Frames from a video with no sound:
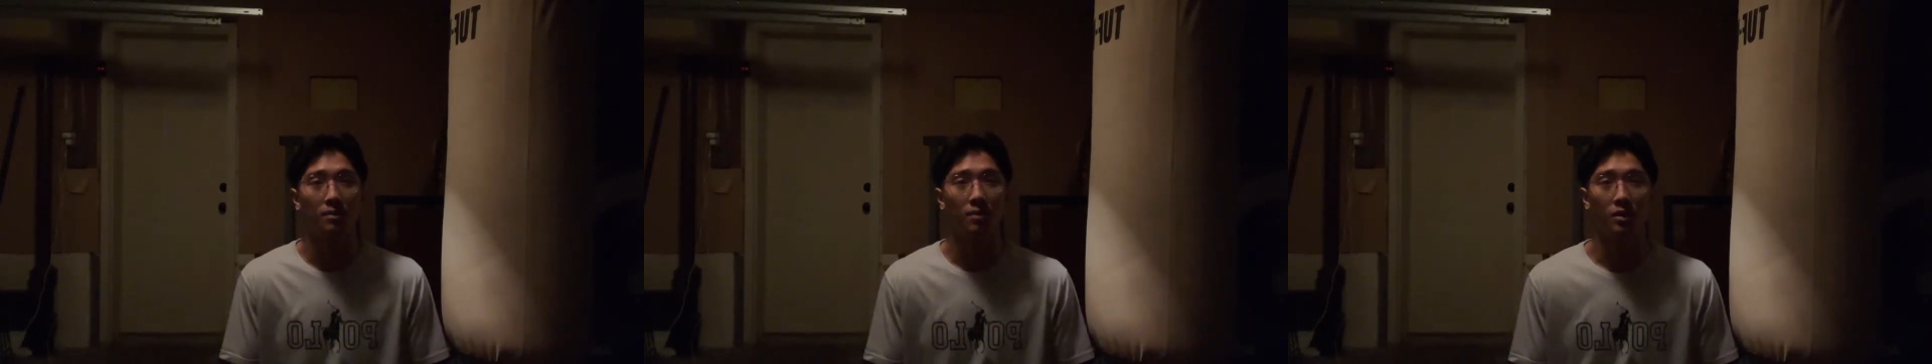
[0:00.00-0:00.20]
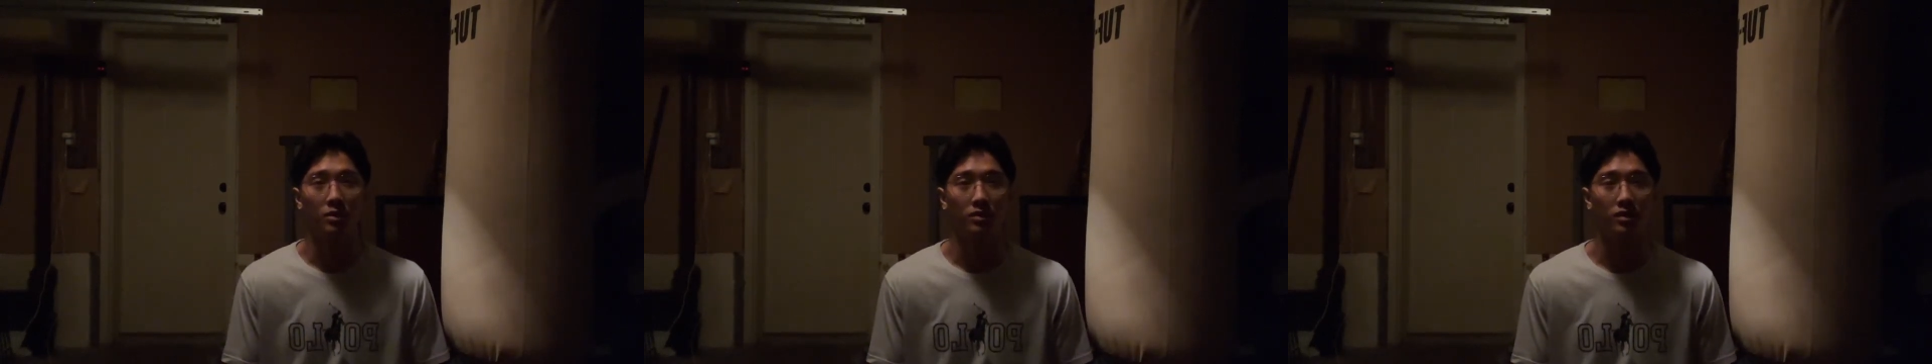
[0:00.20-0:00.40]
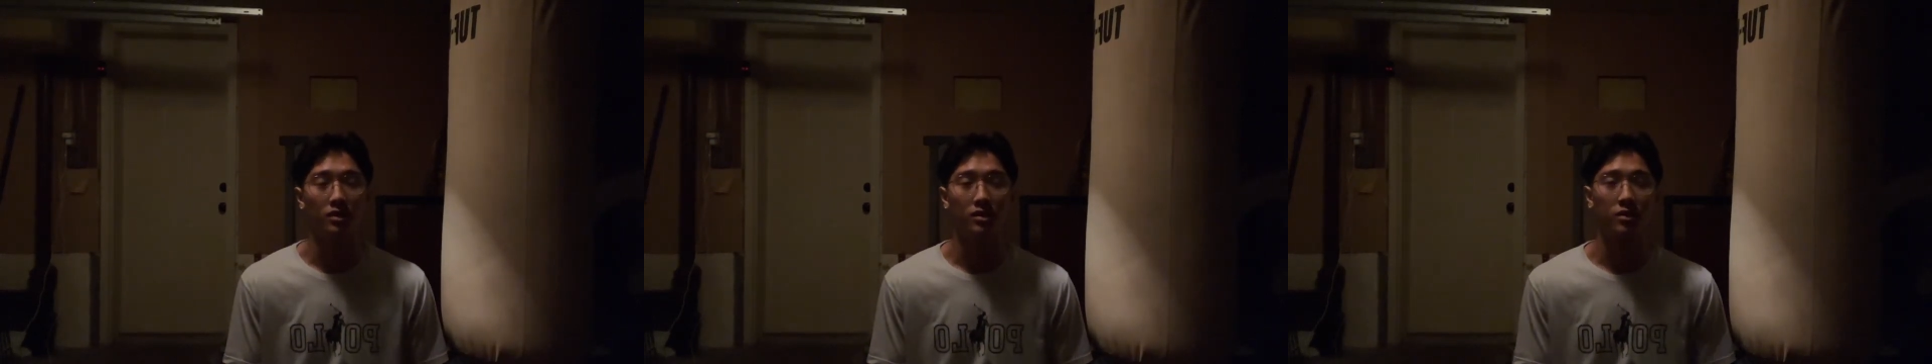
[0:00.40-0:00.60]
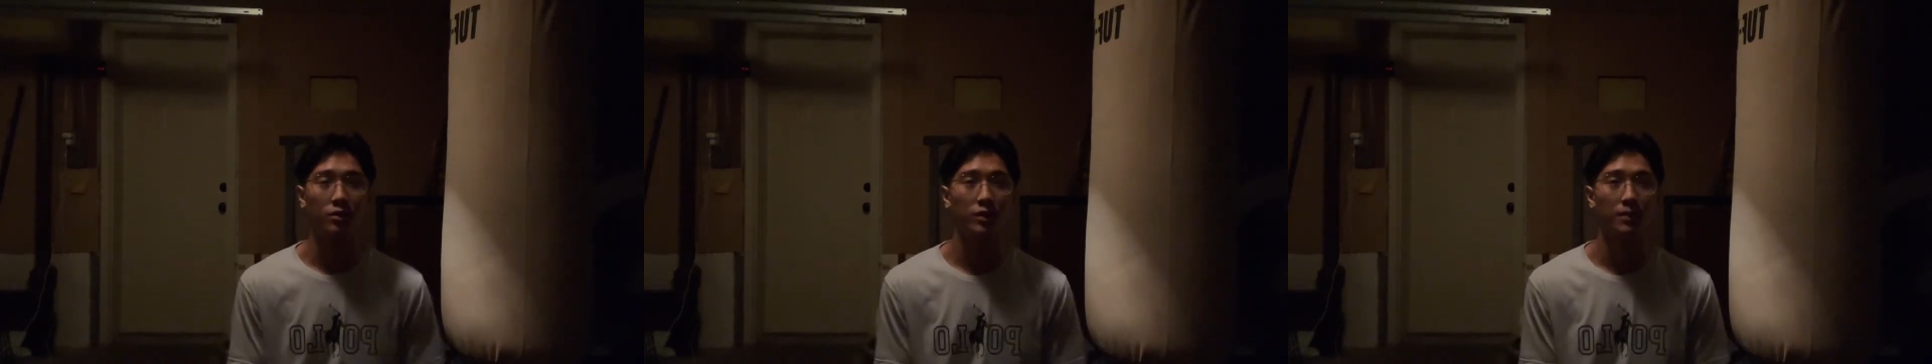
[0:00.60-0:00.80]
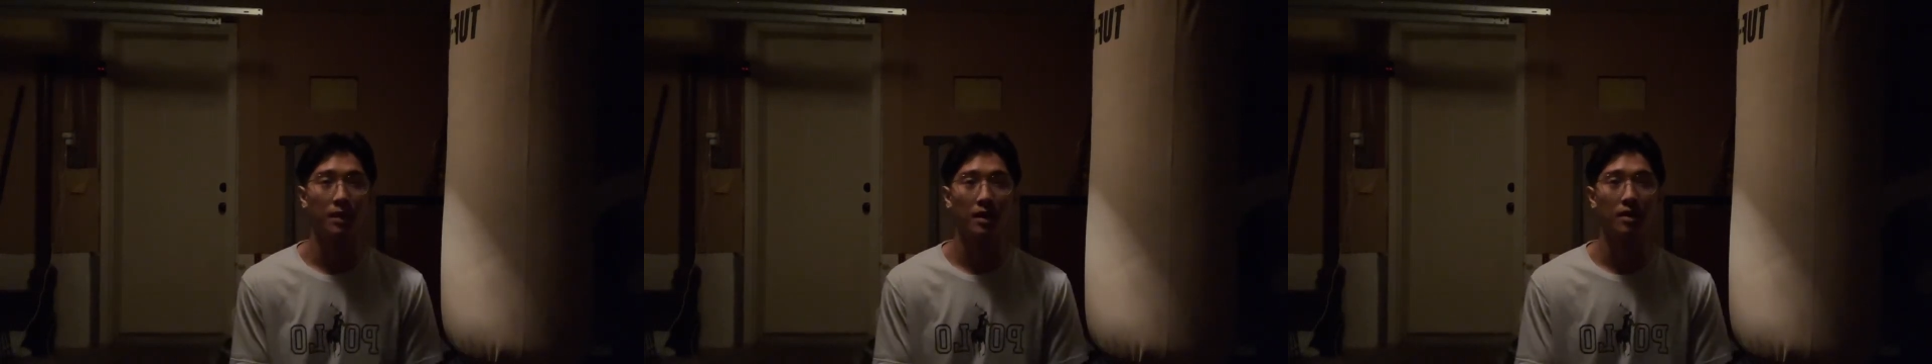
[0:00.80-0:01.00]
poses,
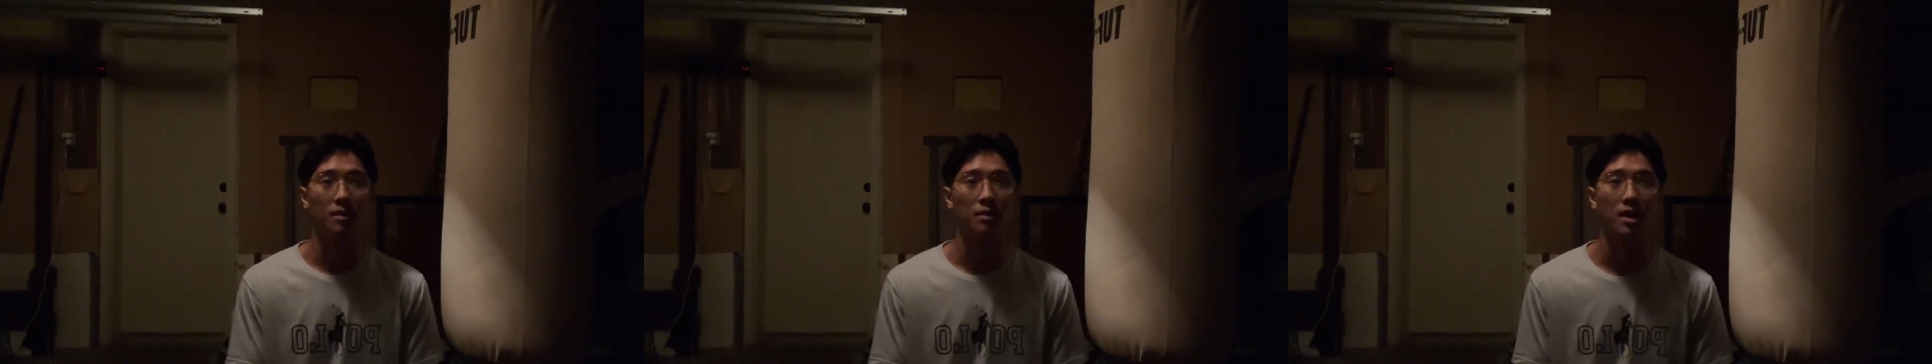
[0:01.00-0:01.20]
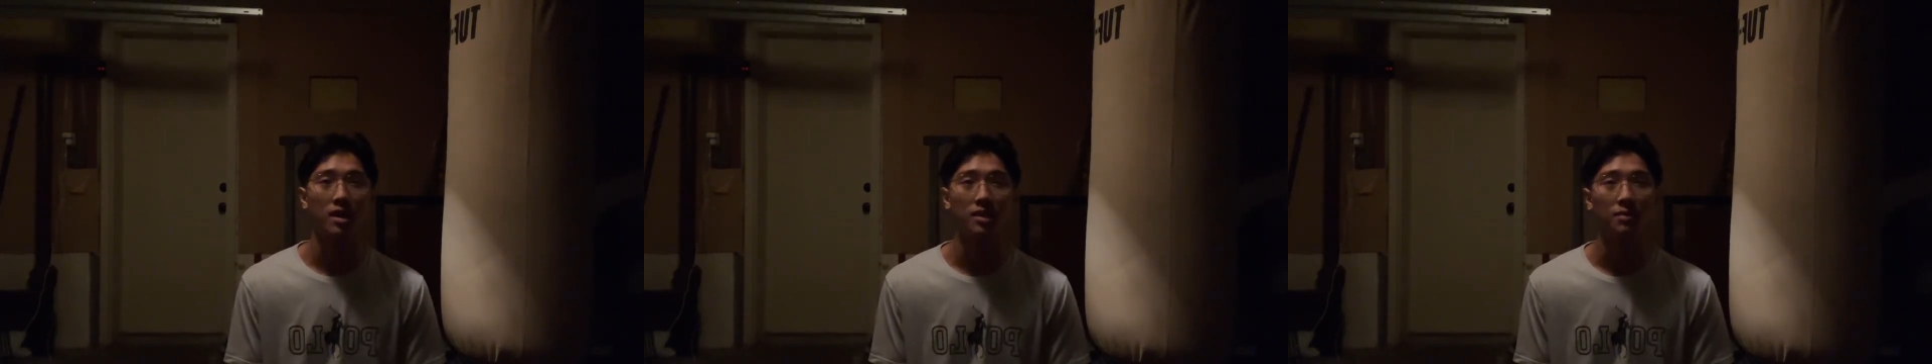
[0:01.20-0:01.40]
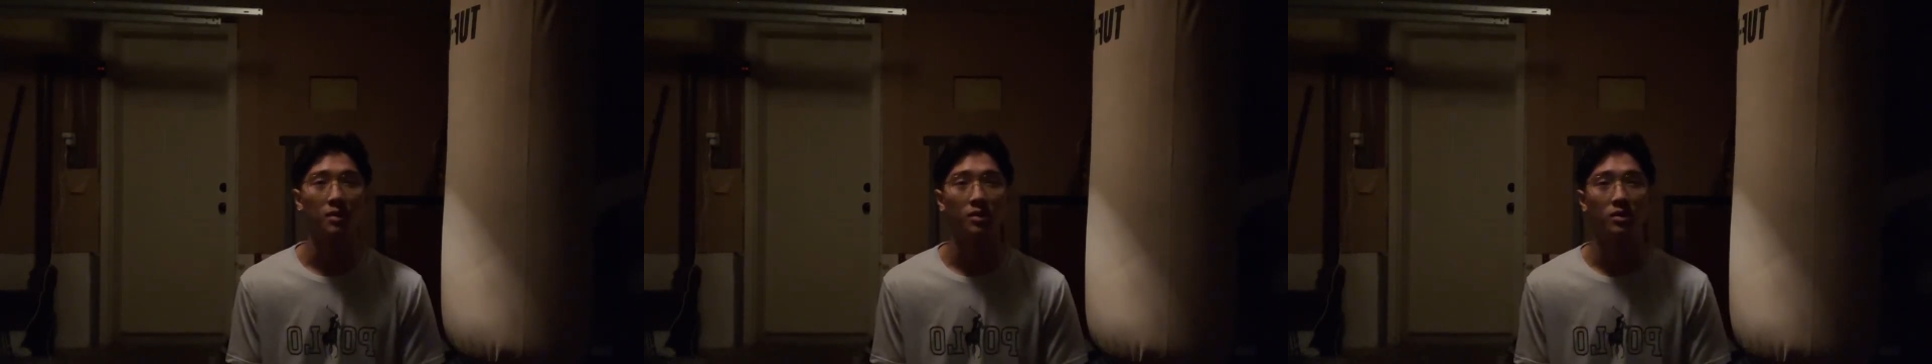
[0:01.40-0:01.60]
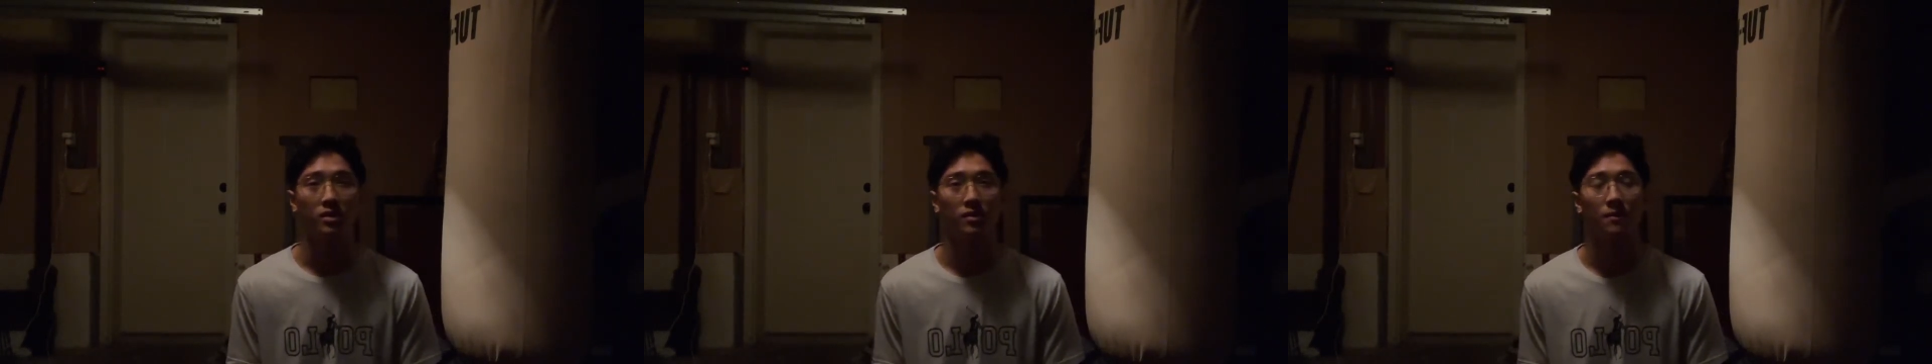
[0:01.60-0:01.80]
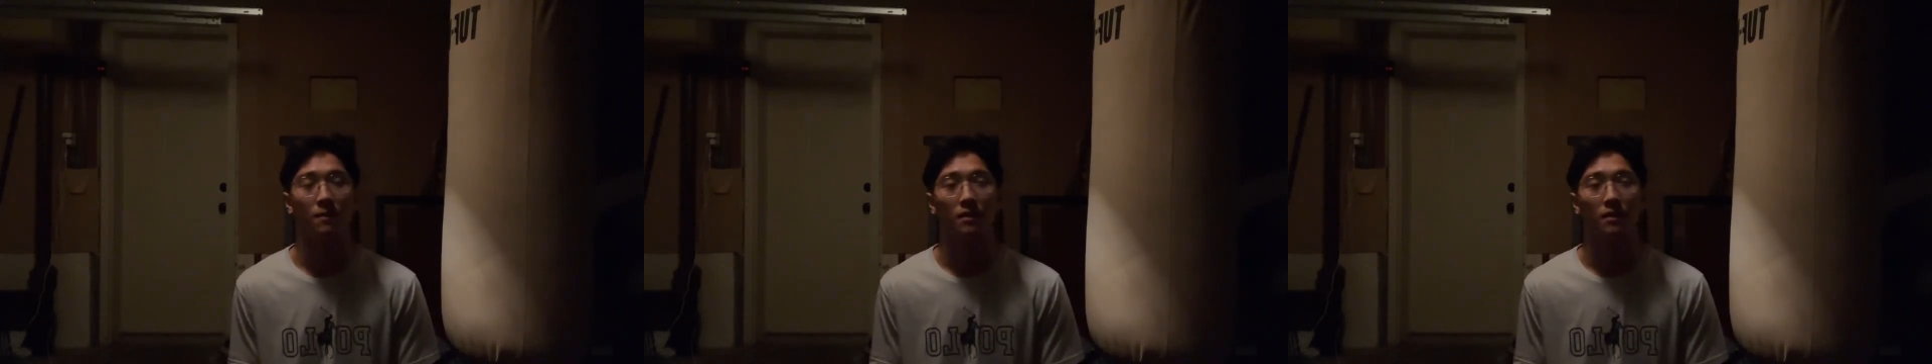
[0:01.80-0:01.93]
remaking Baki poses.